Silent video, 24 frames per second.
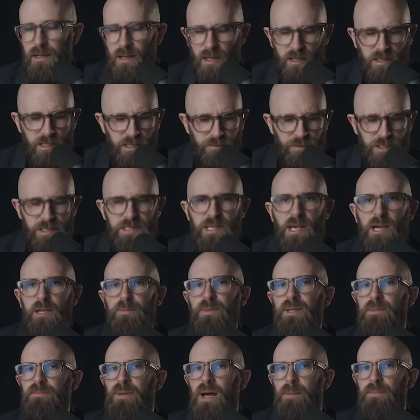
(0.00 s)
Luckily for the
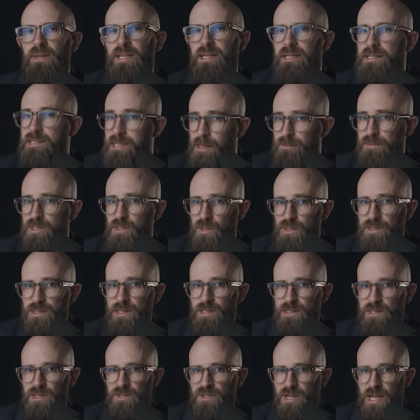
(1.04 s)
Turkmen public, some
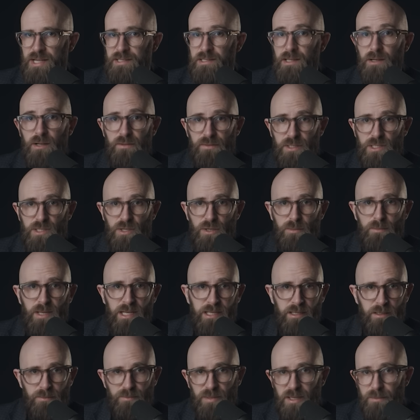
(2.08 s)
sources suggest that over 2
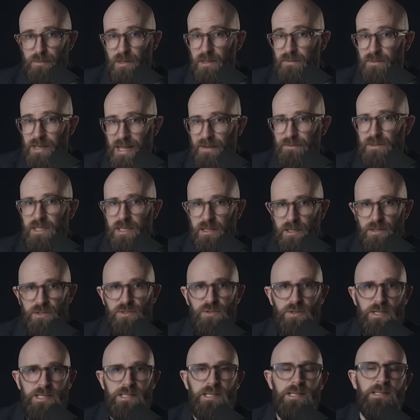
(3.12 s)
million people have left the
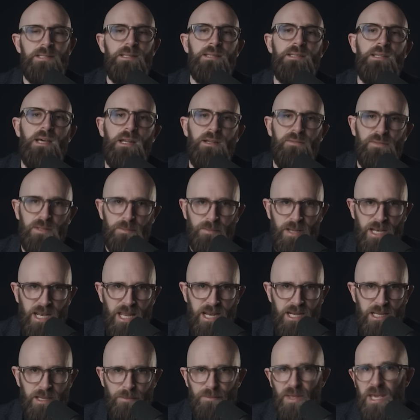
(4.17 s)
country since the turn of the
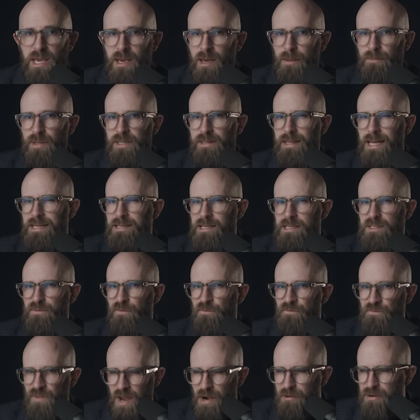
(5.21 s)
millennium, but that does
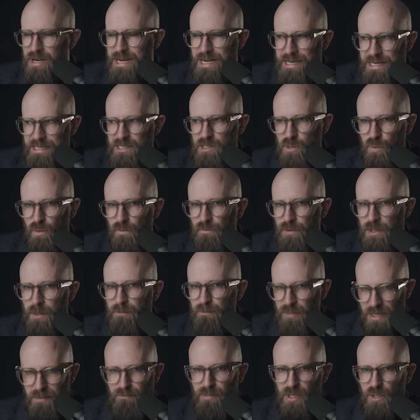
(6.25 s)
very little for the
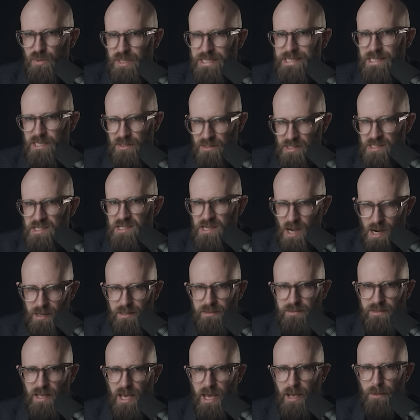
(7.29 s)
people who are still
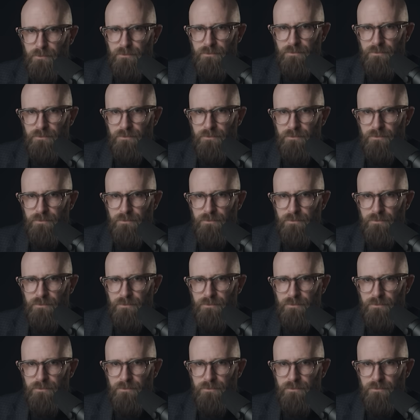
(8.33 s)
stuck there.